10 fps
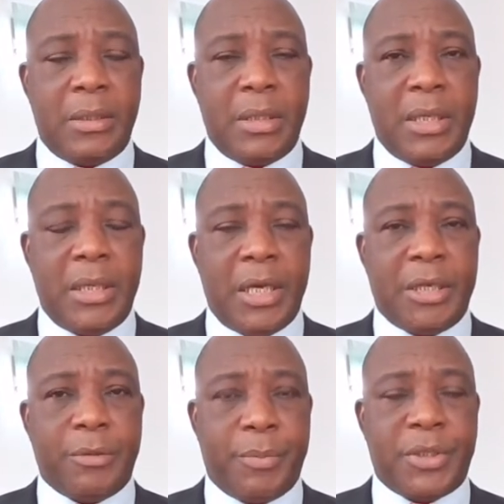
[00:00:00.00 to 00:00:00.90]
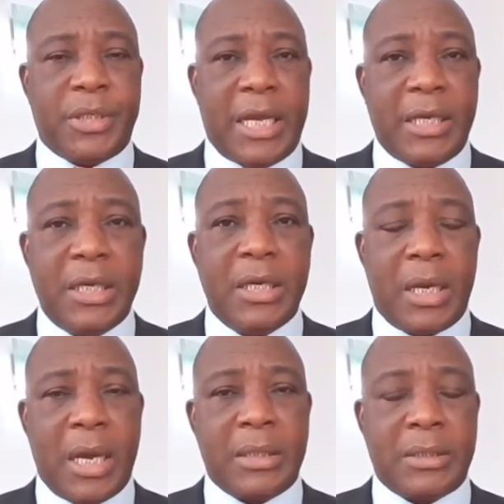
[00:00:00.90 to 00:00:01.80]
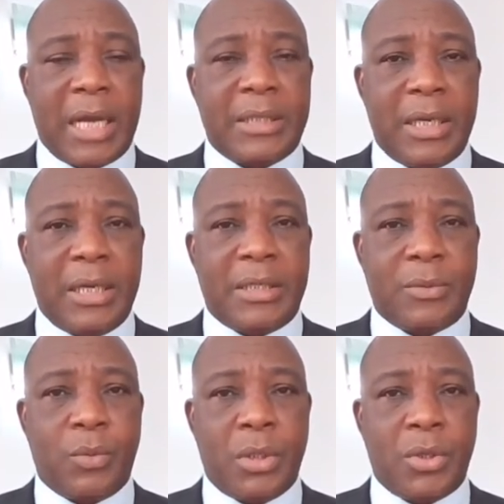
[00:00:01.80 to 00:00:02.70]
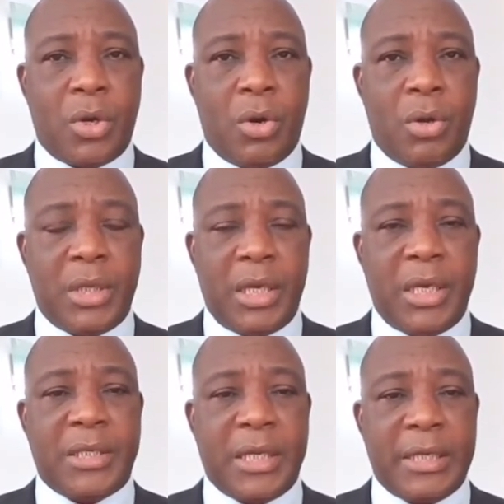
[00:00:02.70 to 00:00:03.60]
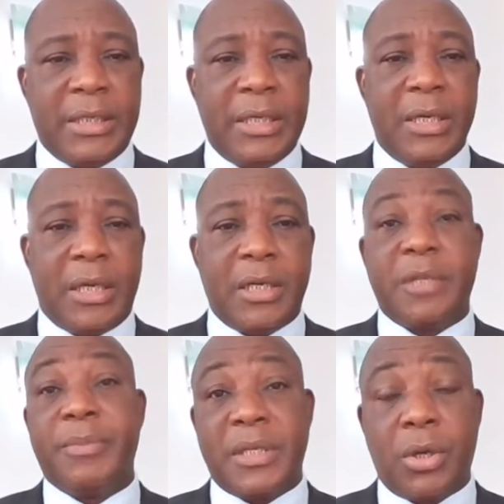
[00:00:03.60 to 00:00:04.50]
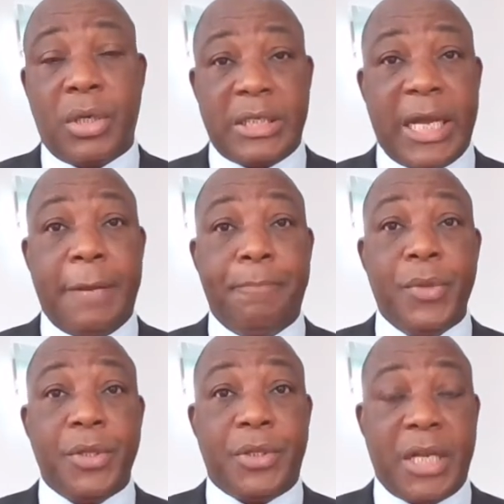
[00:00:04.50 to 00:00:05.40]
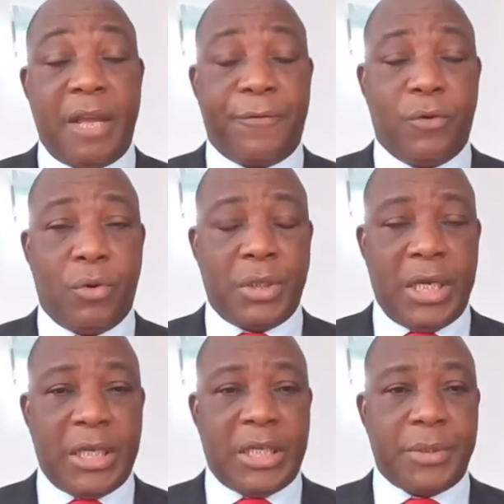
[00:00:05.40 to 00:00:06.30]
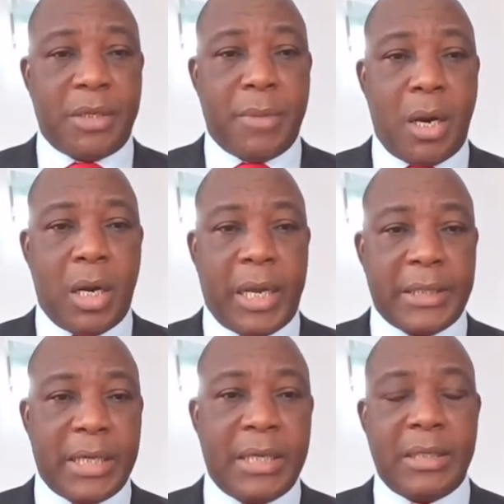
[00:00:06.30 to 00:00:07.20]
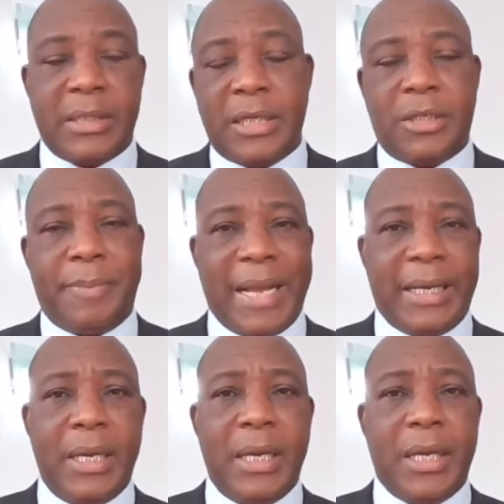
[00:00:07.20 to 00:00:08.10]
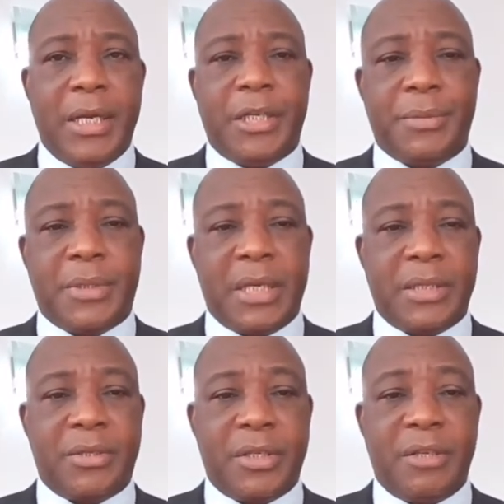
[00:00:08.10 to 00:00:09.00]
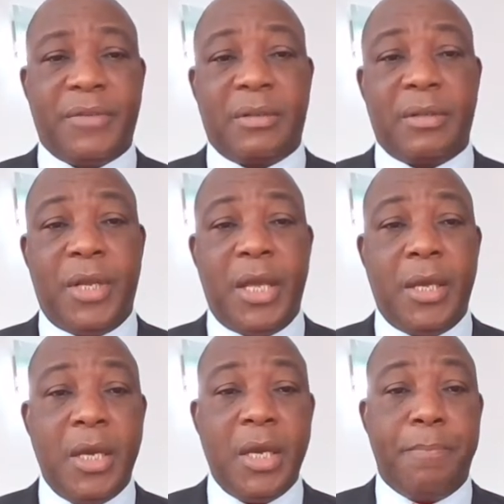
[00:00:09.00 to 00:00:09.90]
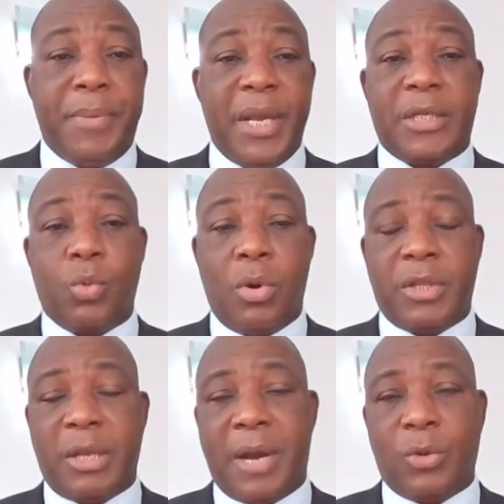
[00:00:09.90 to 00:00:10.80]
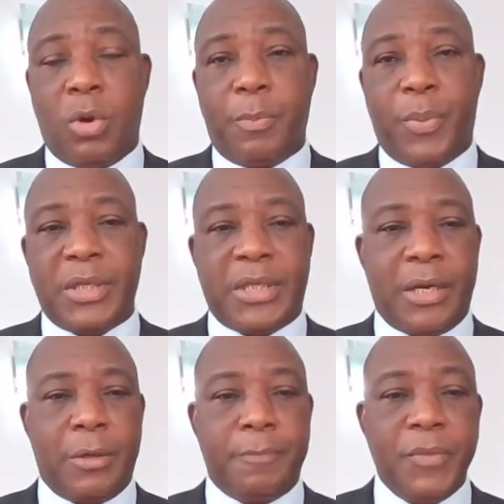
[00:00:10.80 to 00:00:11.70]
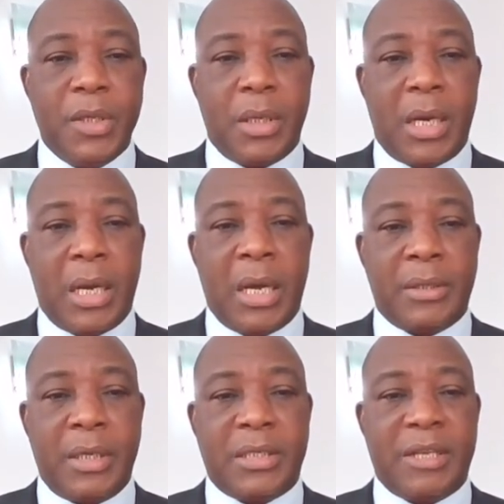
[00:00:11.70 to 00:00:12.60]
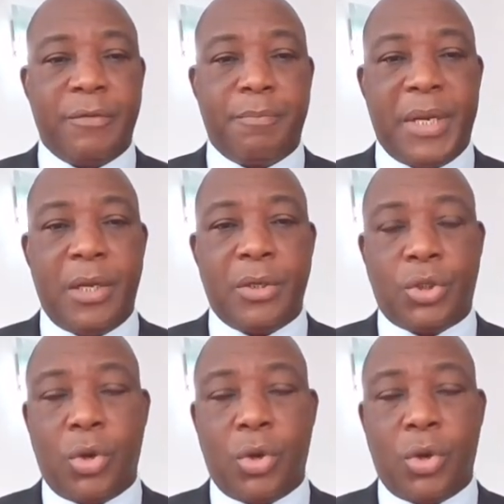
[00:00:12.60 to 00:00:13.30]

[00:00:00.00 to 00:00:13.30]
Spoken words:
Egypt, but today that is what we call the Eastern Christmas holiday today for the Egyptian market. And the central bank in Egypt says it's received 33 bids worth about $1.037 billion